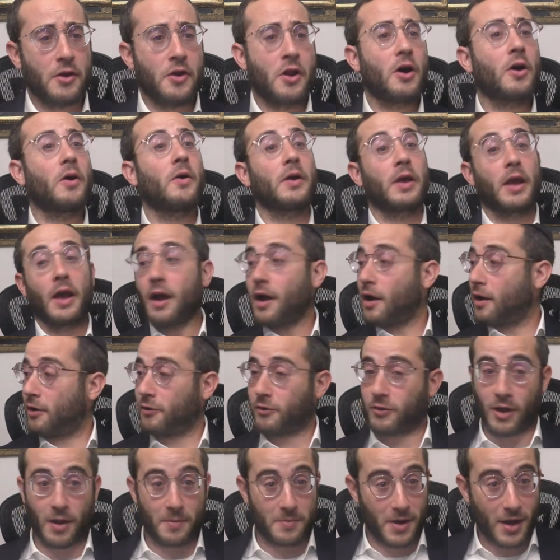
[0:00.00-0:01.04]
No, yeah, oh,
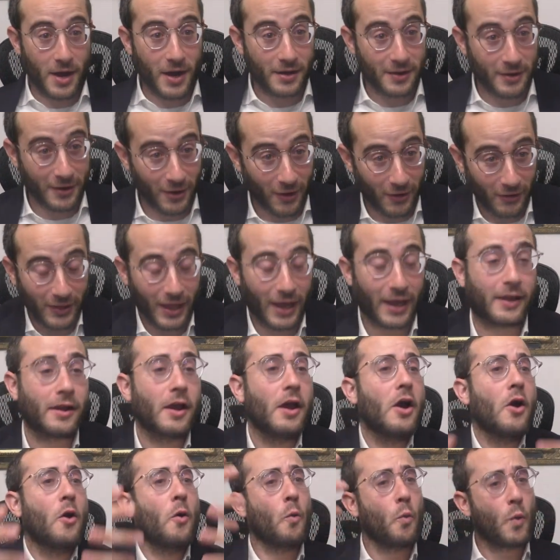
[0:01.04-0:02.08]
come on. You know, like
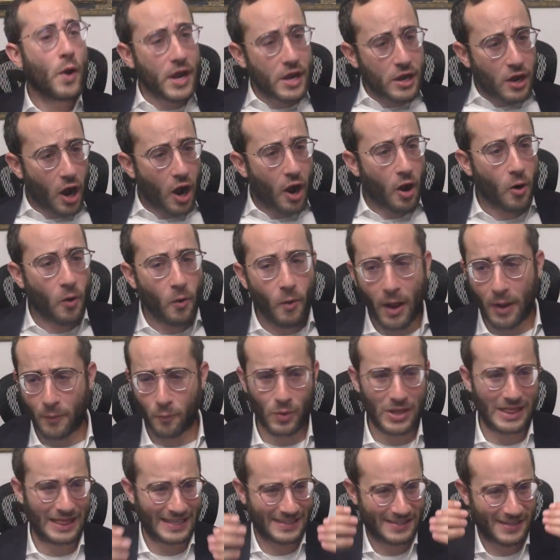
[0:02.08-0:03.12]
we go and
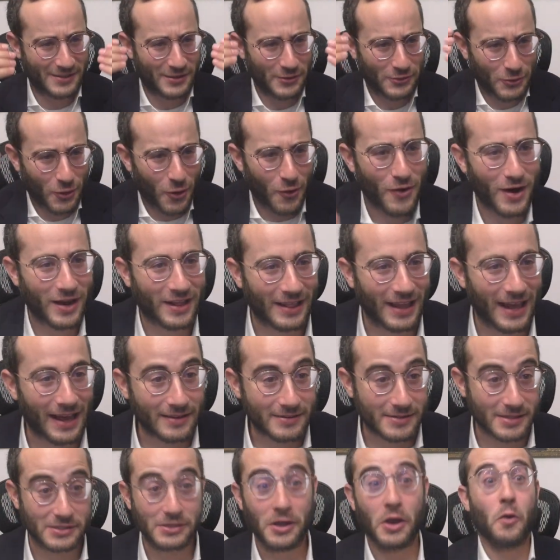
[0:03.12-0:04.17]
we listen to Torah
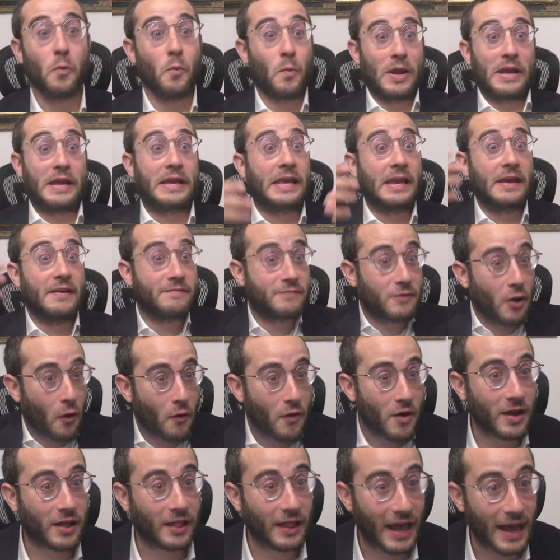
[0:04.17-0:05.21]
classes. We give
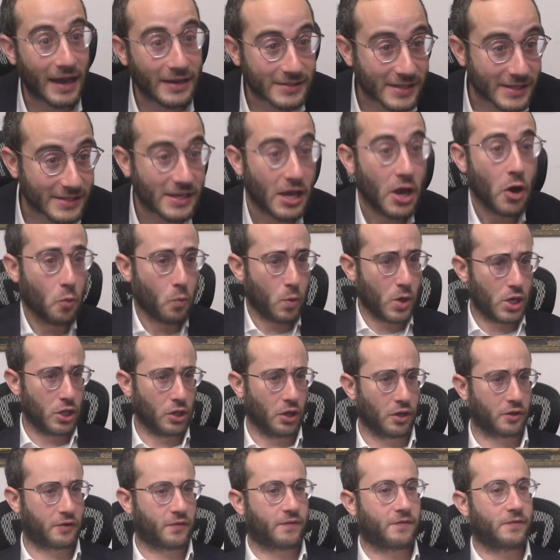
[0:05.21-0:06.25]
Torah classes. We
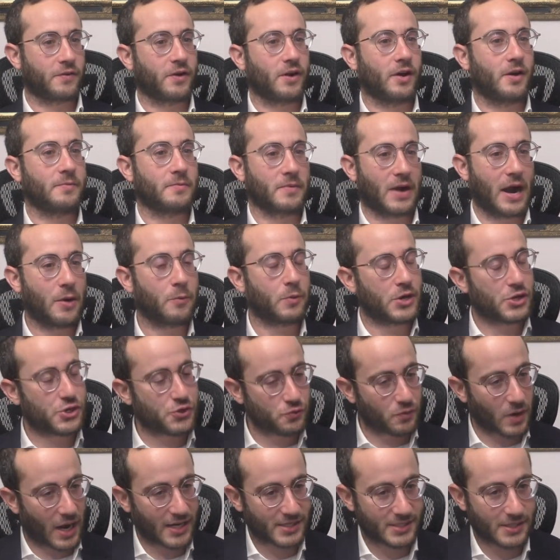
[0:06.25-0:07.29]
look from, right? We
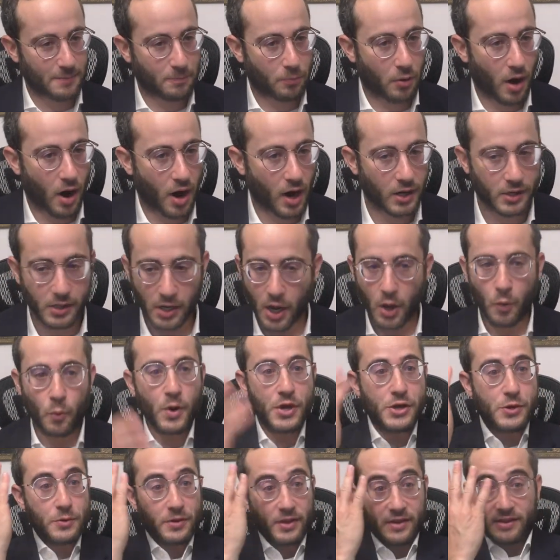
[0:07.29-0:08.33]
dress the part. We
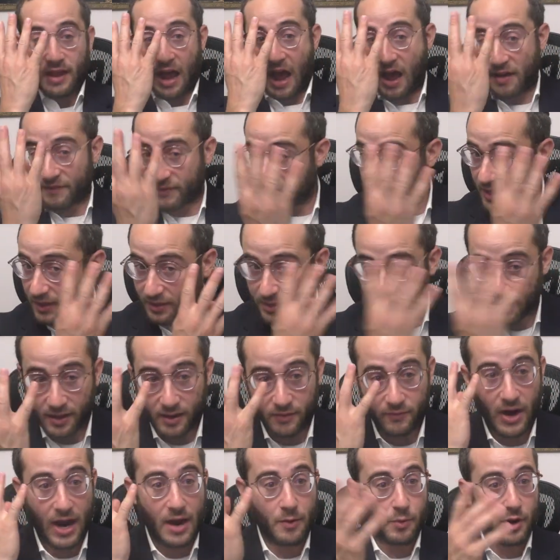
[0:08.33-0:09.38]
do the davening
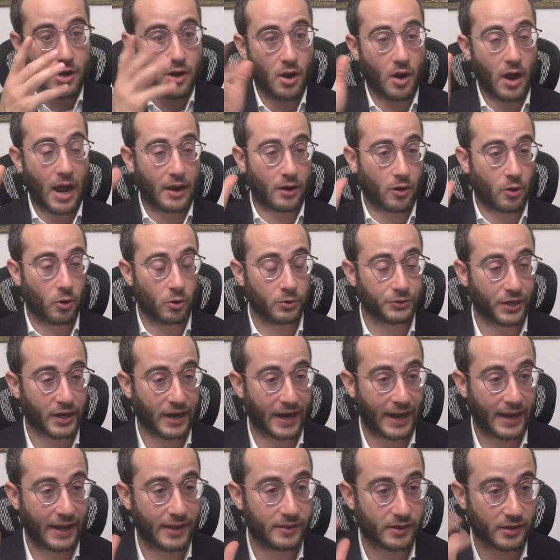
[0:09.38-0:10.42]
thing, right? We know how to hold our
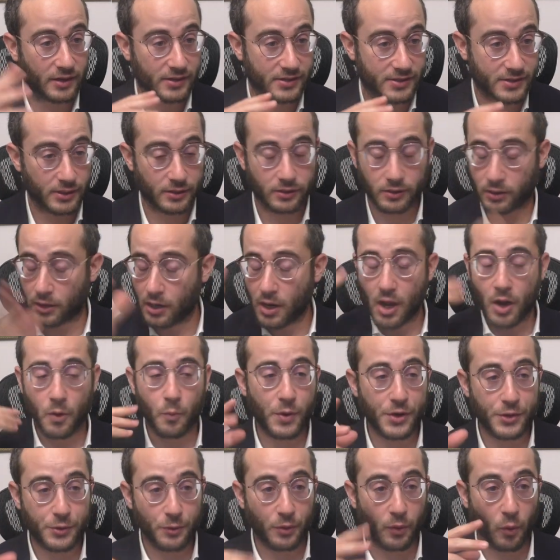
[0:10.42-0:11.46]
hand in a siddur.
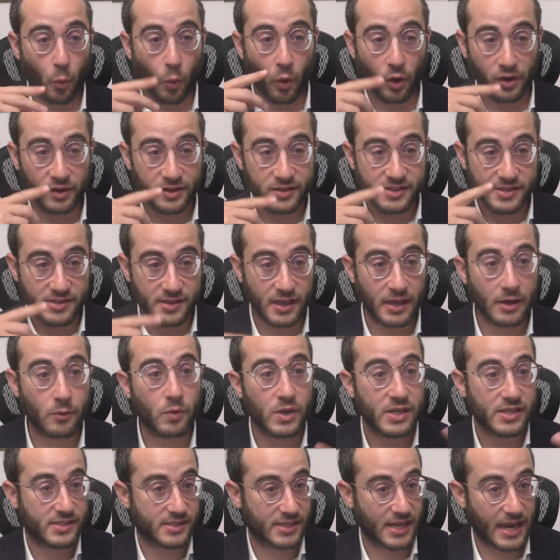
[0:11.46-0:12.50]
We do the words thing.
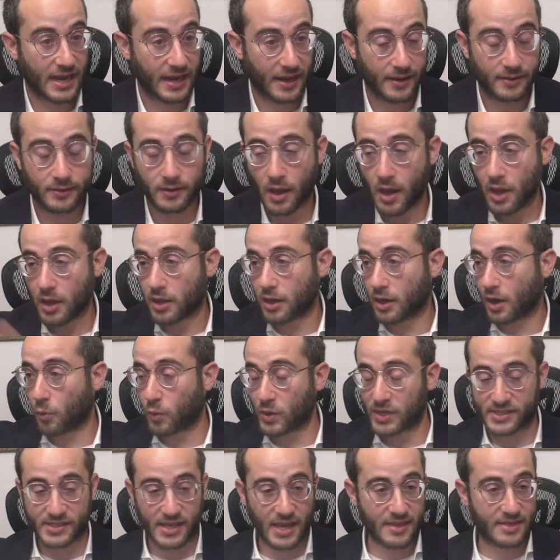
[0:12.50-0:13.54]
We say it. You know,
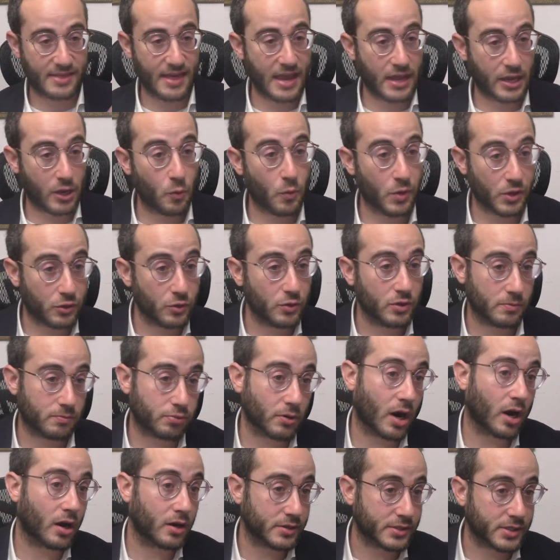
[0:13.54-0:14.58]
we say thank you. We do the
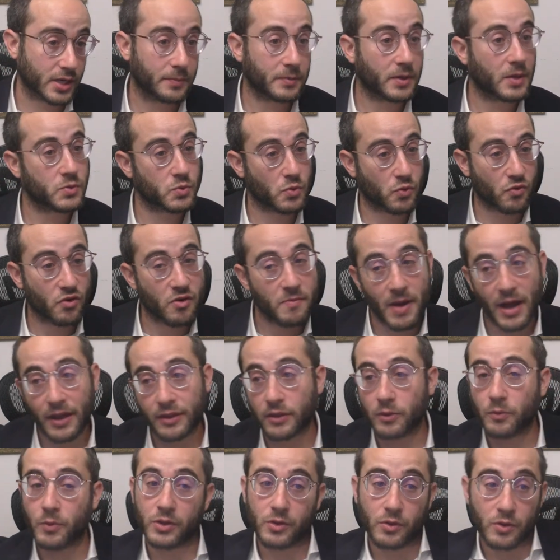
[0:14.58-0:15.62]
bracha sometimes when we're
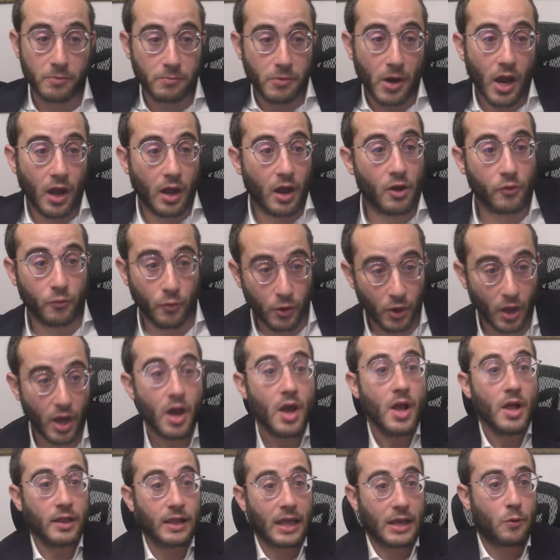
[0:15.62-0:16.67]
mentor. We do the bracha achrona.
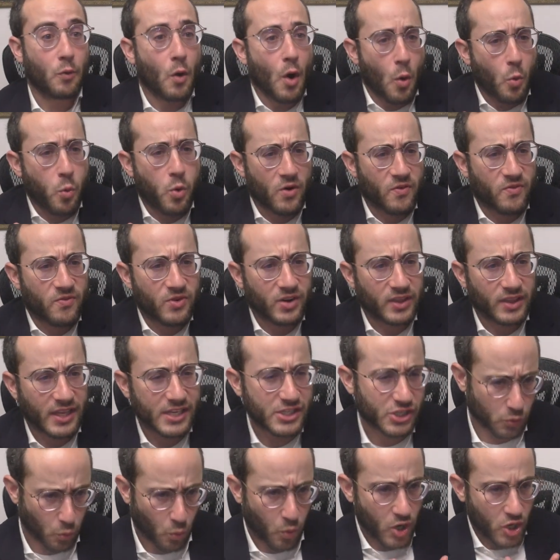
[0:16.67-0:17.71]
Like we're
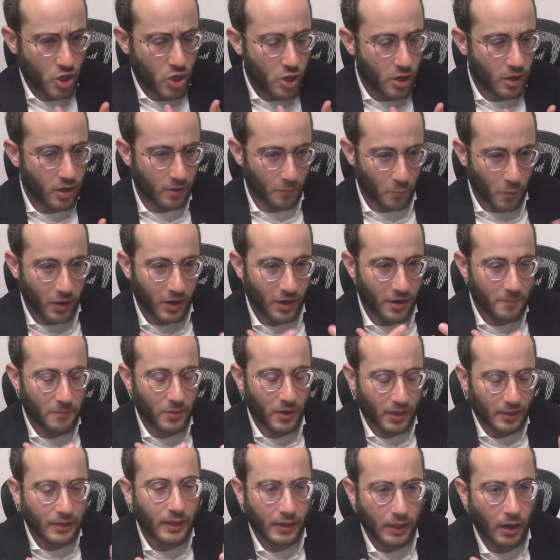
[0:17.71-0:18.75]
religious. We're good. We're going to
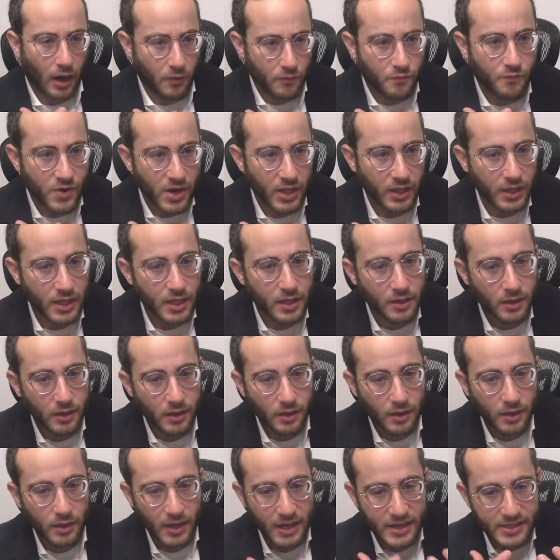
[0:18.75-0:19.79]
bring, like, really?
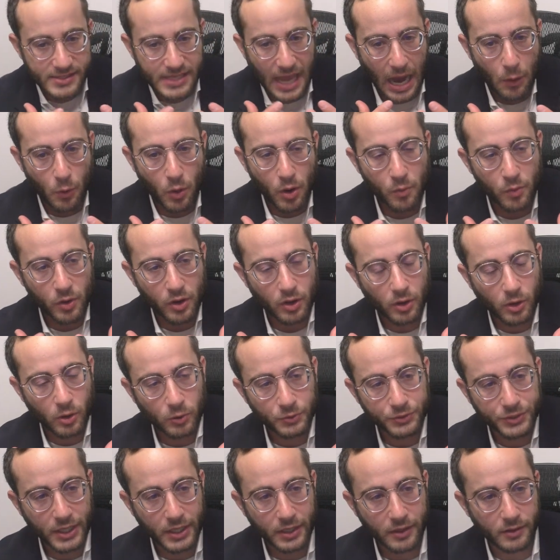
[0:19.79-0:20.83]
Is that where we're
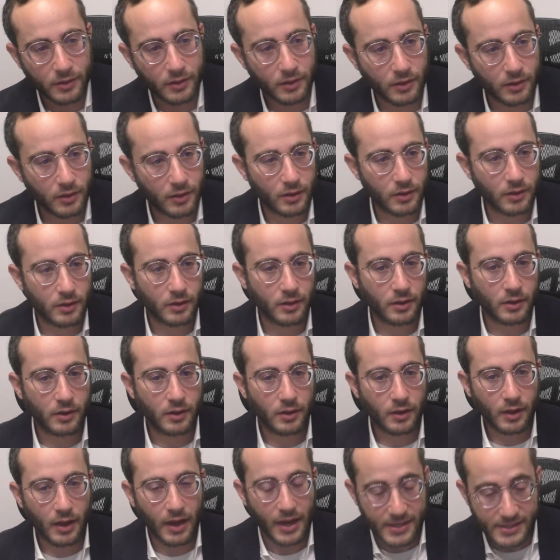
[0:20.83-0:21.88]
holding?
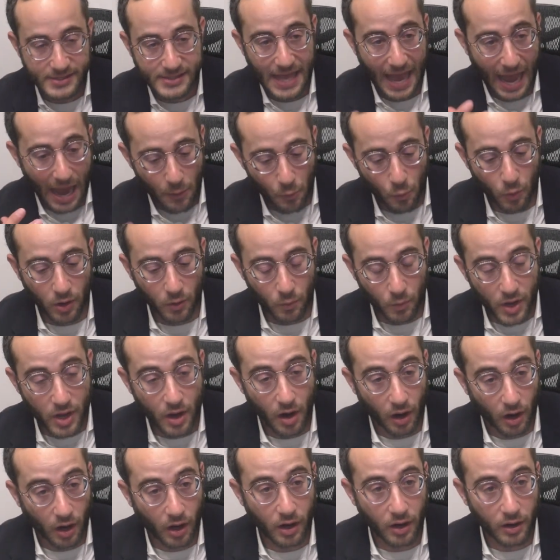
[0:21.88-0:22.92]
Is that where we
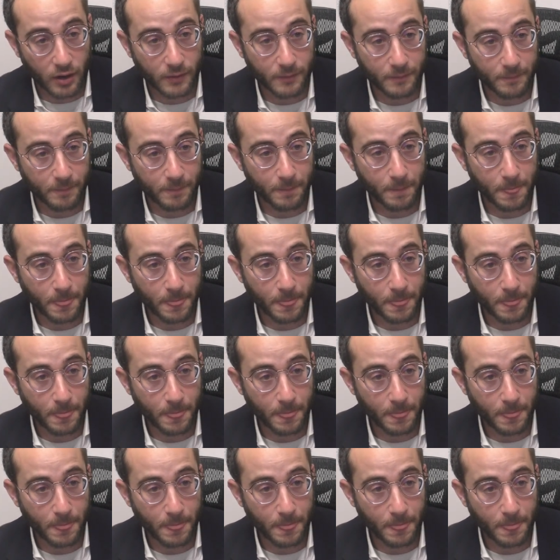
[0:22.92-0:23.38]
are?